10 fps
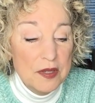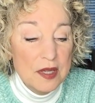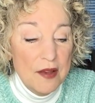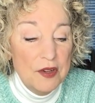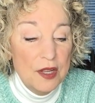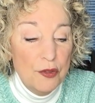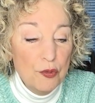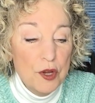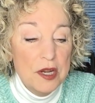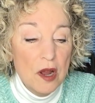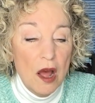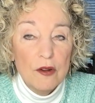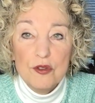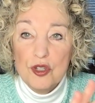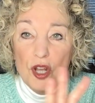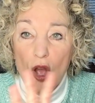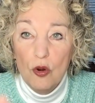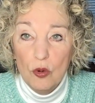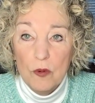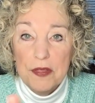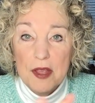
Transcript: $73 total with